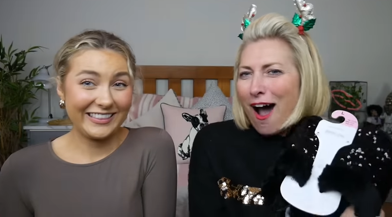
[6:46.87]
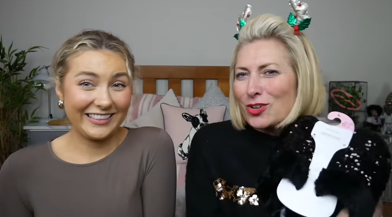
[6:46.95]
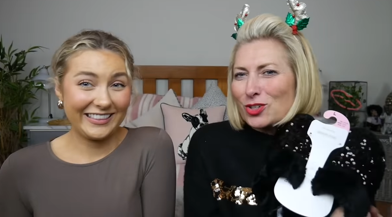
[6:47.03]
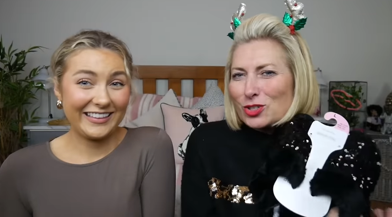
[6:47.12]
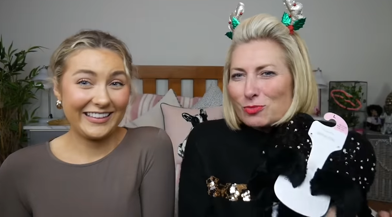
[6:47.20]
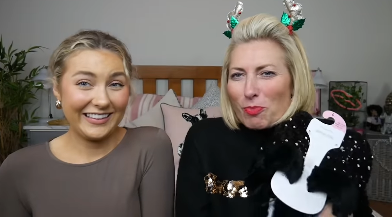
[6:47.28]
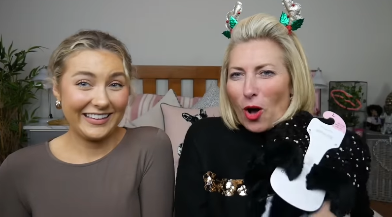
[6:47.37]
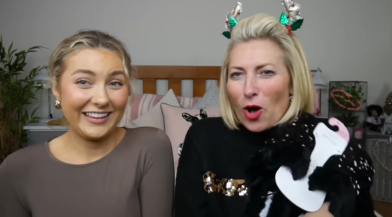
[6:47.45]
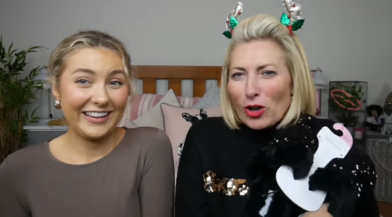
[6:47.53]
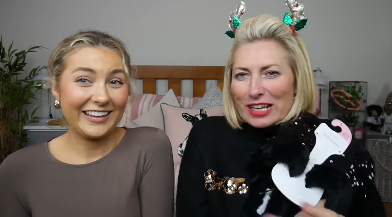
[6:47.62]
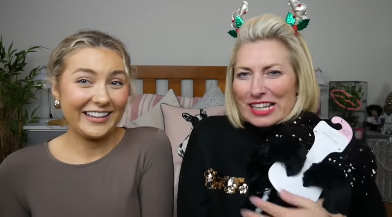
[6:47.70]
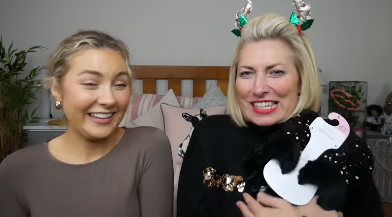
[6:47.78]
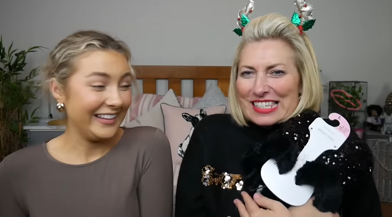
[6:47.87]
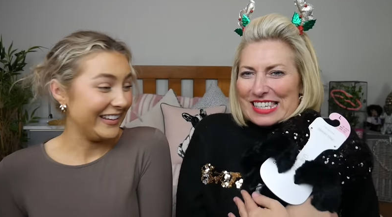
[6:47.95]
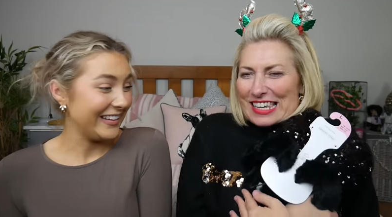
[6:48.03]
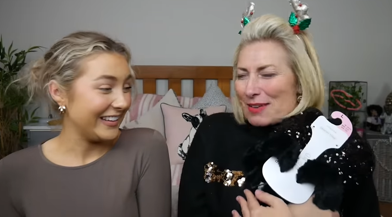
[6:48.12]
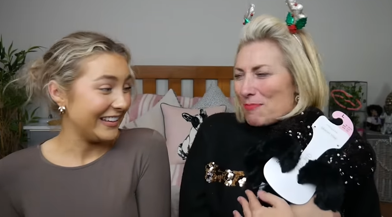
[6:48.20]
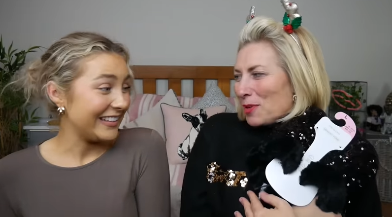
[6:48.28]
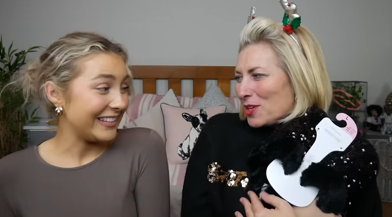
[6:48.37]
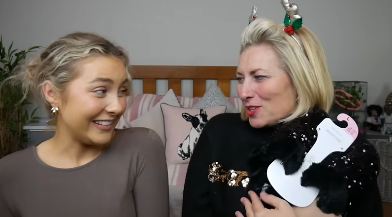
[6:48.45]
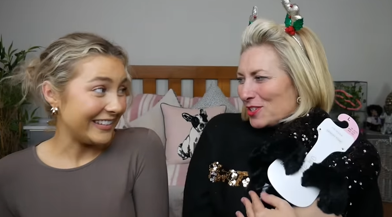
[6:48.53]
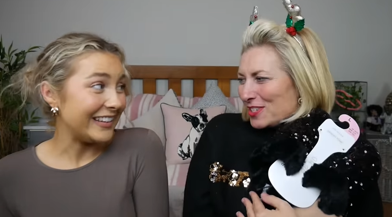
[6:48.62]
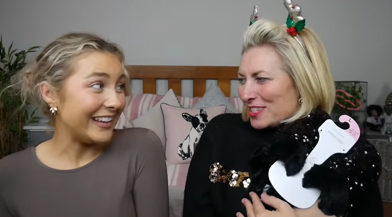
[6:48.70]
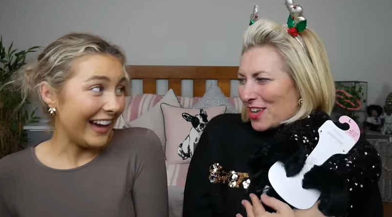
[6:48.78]
Speaker 1: Sparkly slippers?
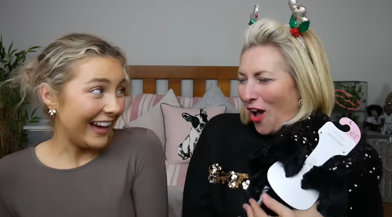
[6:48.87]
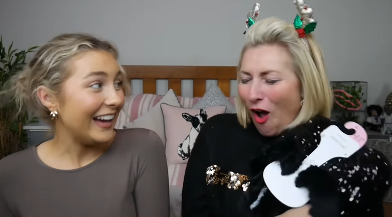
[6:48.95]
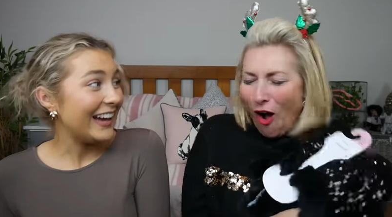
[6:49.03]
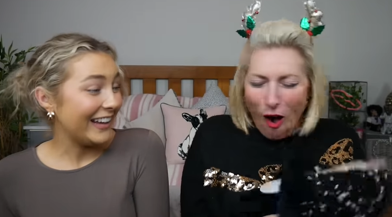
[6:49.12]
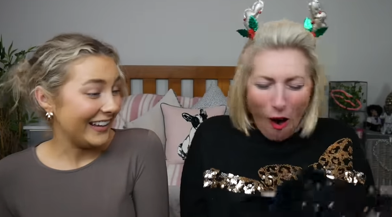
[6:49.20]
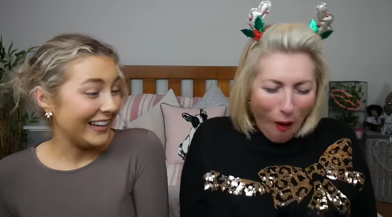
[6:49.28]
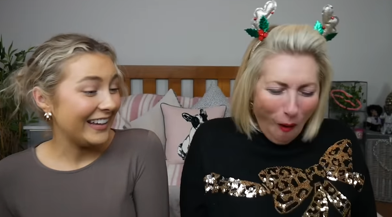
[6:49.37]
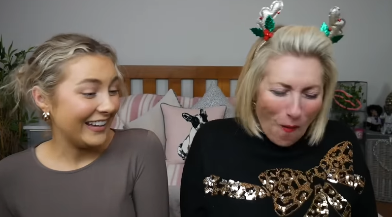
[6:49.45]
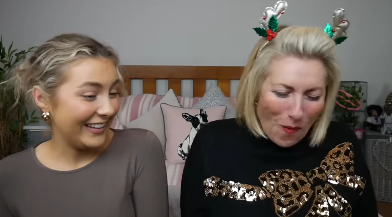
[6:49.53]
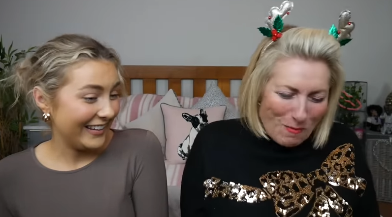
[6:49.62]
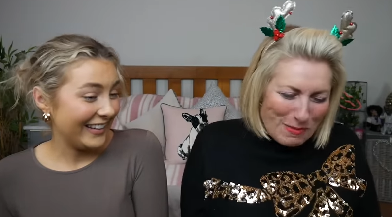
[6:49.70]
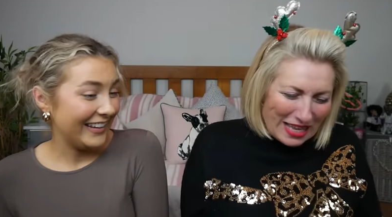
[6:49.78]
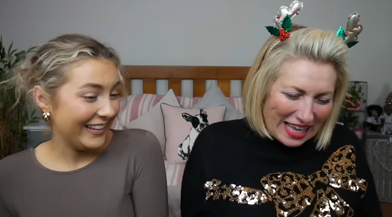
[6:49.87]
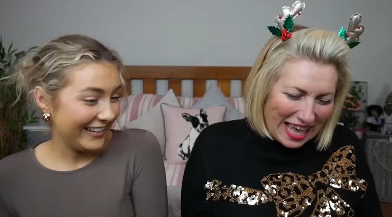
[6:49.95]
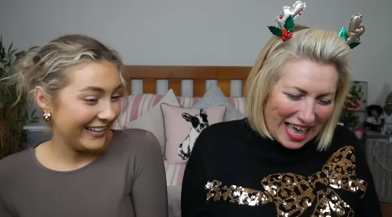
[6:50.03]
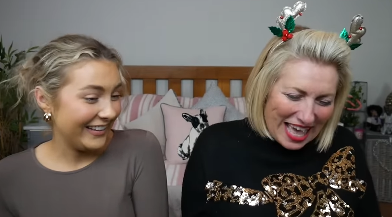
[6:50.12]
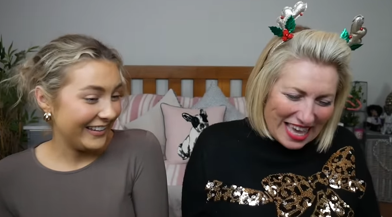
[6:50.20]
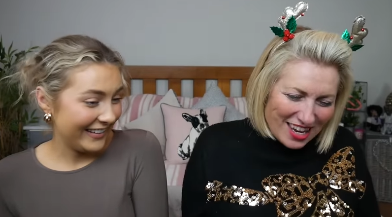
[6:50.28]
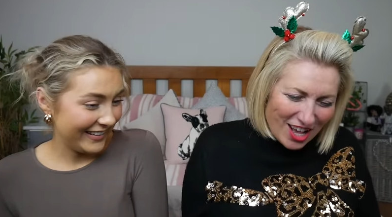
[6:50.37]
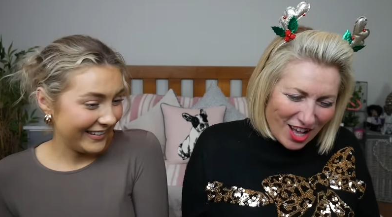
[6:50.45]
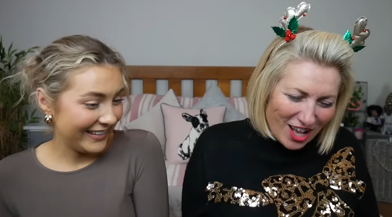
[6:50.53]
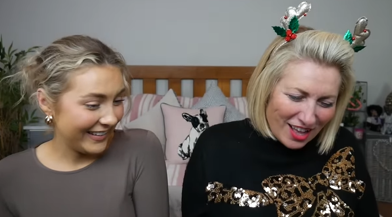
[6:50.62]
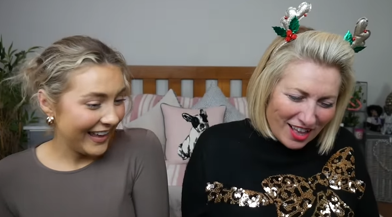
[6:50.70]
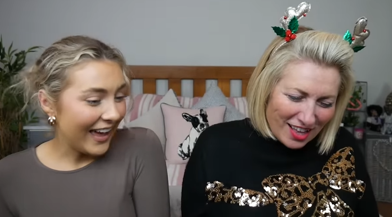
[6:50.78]
Speaker 2: Yeah. Oh, McKenna.
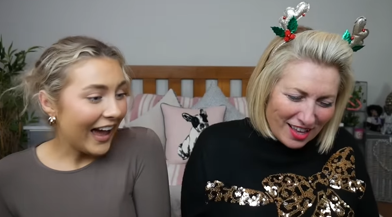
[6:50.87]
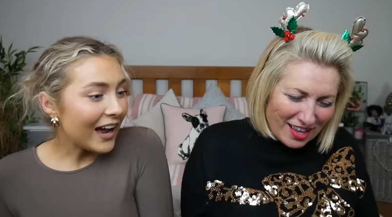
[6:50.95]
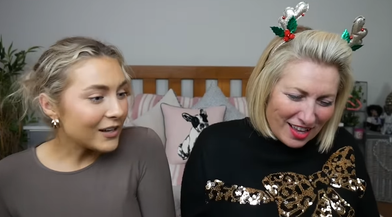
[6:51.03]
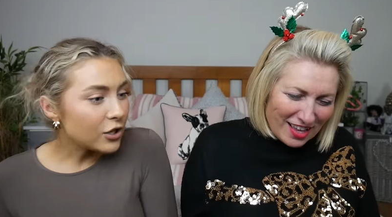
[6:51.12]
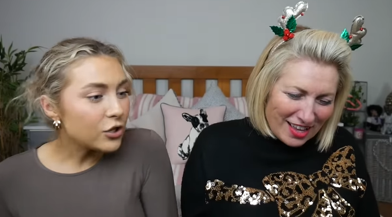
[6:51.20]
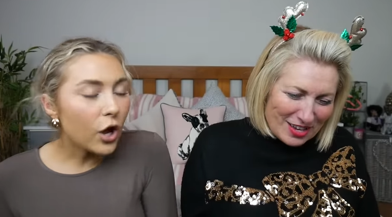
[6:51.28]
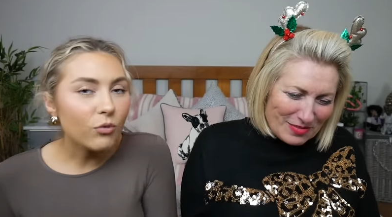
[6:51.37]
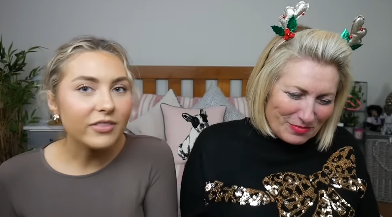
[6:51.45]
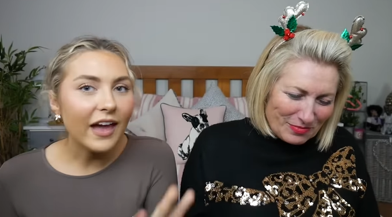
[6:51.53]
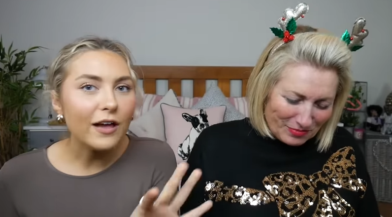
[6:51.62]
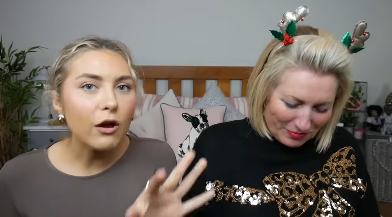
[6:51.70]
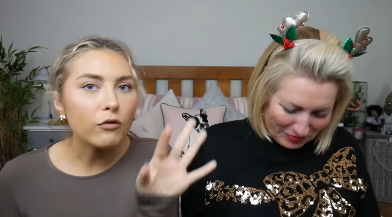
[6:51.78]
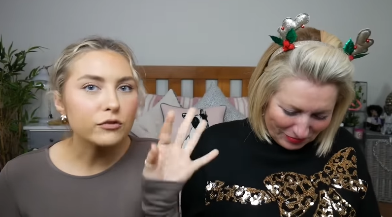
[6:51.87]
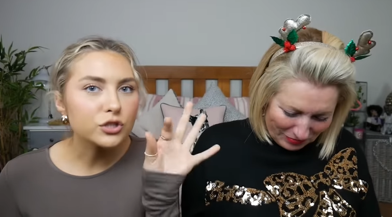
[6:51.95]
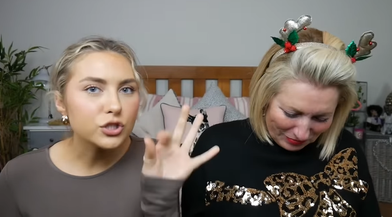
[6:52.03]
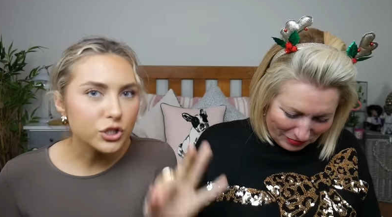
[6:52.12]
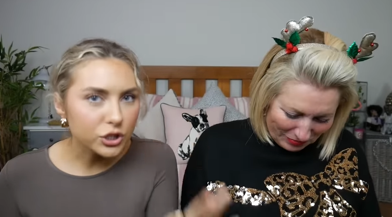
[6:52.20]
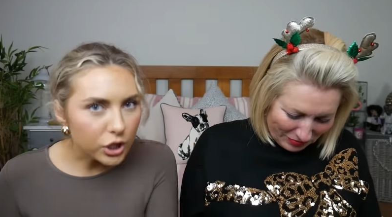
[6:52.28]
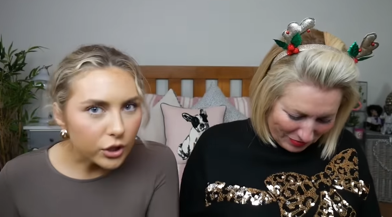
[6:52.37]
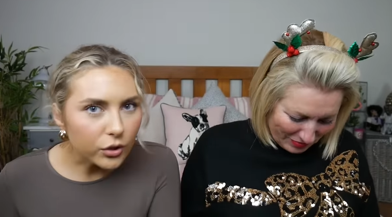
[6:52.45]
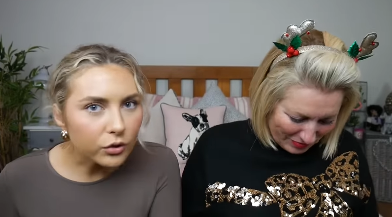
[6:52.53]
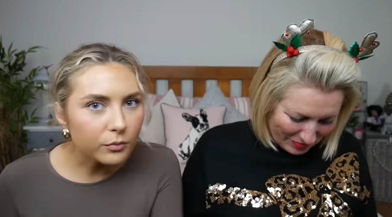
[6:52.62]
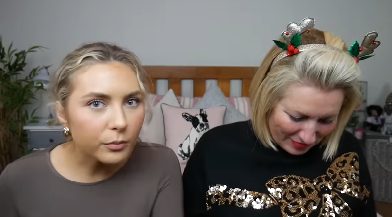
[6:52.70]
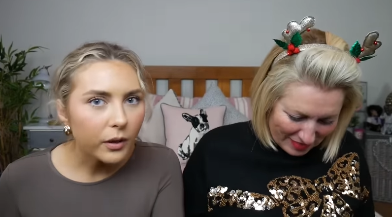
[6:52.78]
And you know, they are a
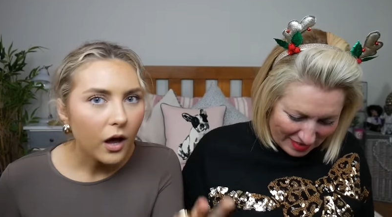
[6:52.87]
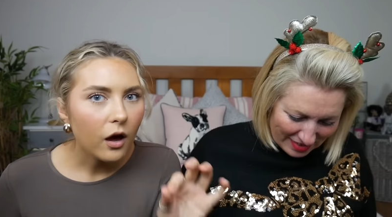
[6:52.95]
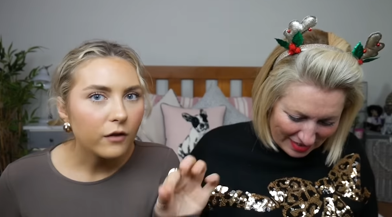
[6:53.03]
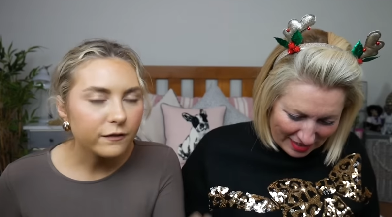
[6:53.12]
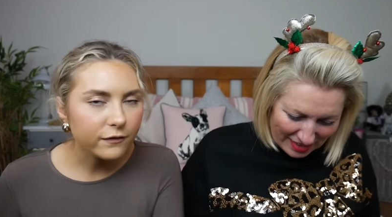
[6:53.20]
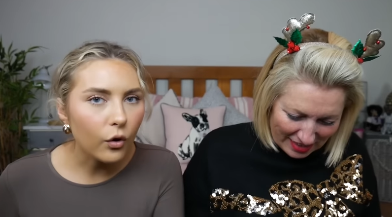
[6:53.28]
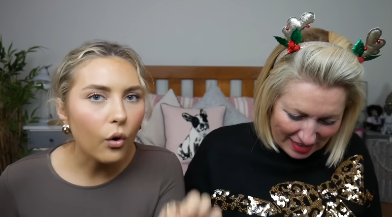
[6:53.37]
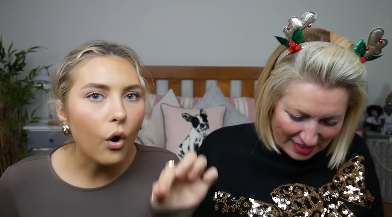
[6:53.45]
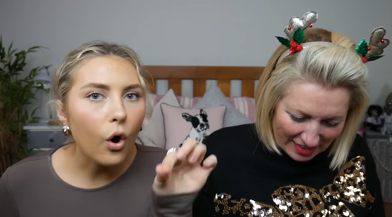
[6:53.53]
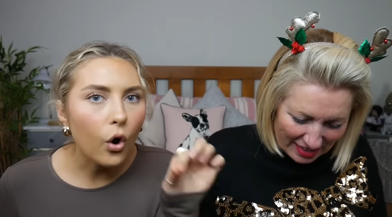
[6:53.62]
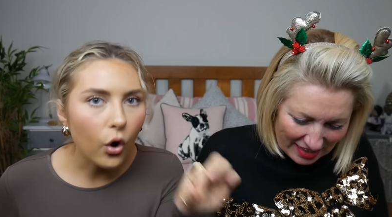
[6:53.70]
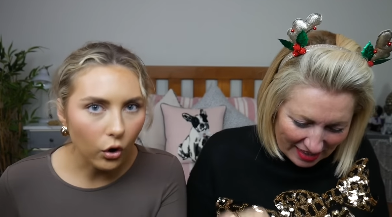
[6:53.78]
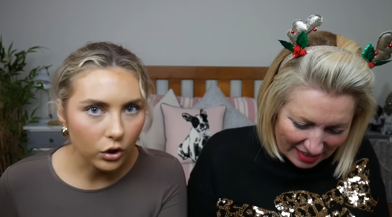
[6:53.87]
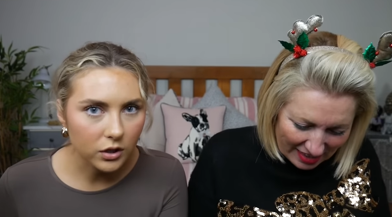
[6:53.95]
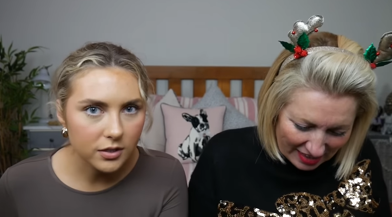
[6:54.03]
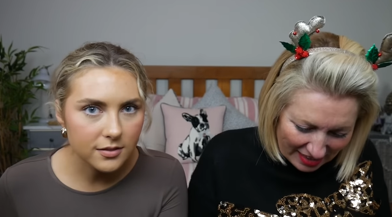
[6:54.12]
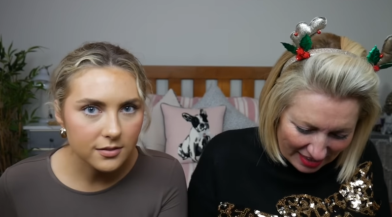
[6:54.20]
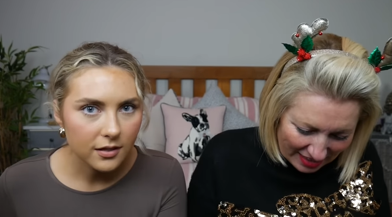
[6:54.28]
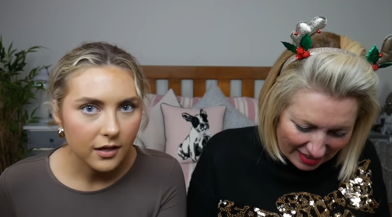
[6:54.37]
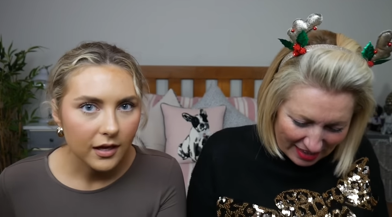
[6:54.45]
dupe for Uggs.